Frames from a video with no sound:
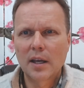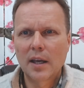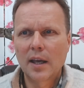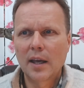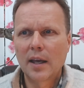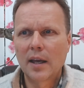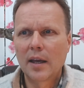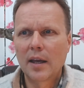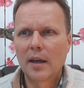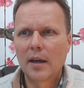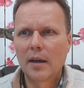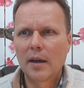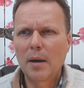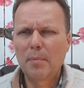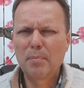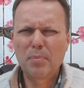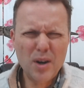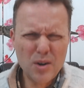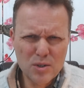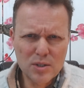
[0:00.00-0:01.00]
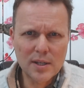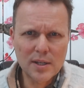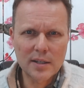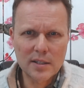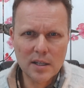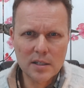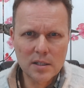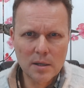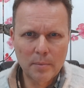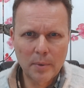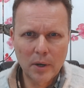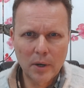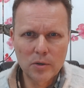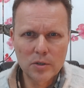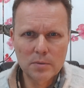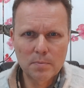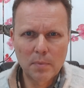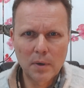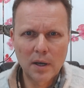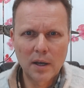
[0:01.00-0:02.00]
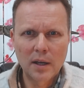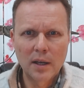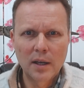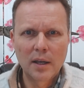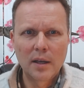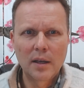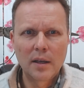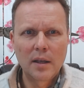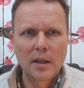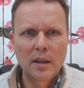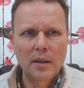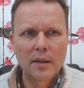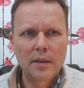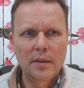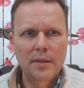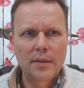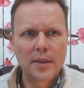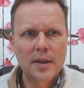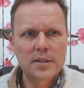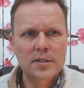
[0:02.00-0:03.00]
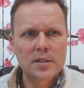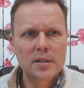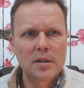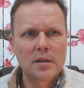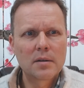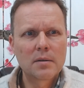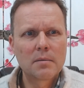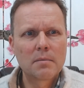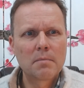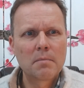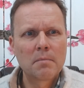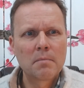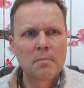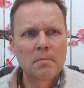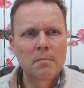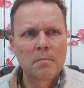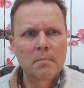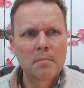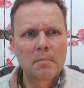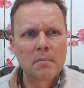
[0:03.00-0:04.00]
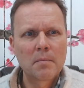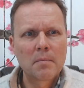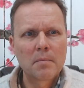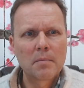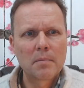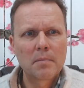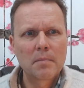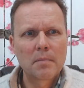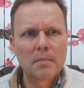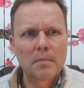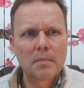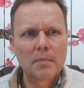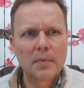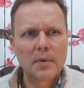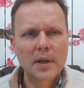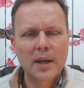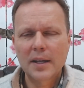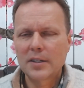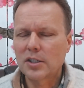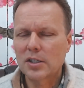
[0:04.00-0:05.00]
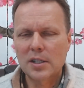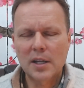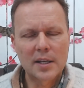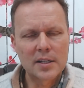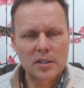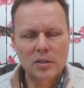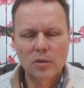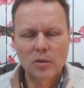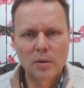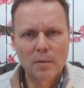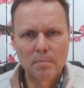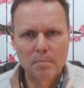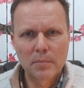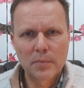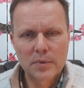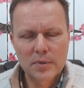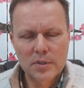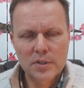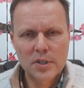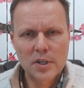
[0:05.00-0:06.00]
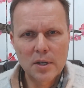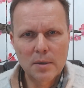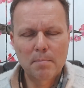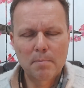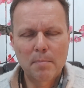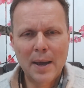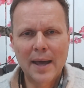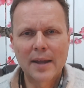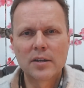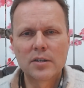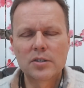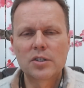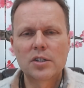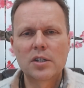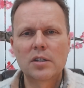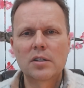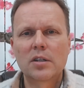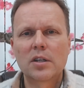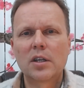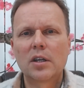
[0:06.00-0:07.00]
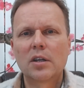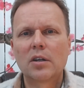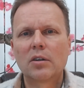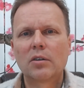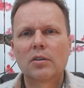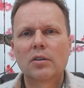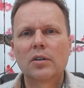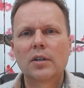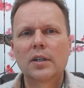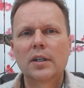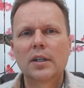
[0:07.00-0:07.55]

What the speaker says: A process, I suppose, but there's certain, I just like to call them certain patterns that you're